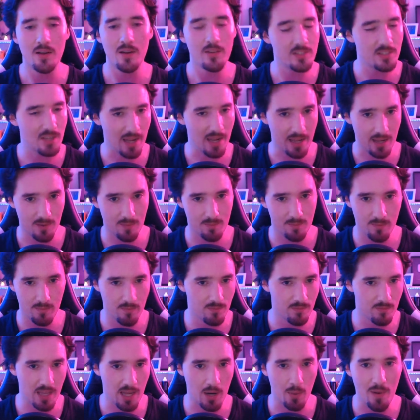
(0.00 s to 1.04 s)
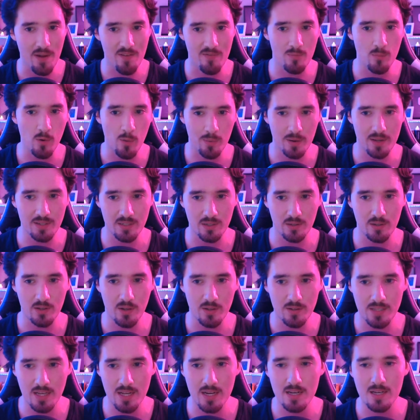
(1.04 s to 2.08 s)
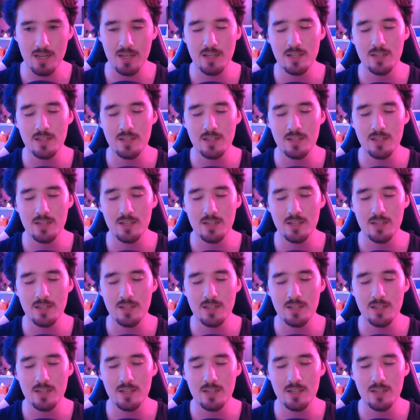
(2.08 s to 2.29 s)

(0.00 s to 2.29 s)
to like get away from more political content.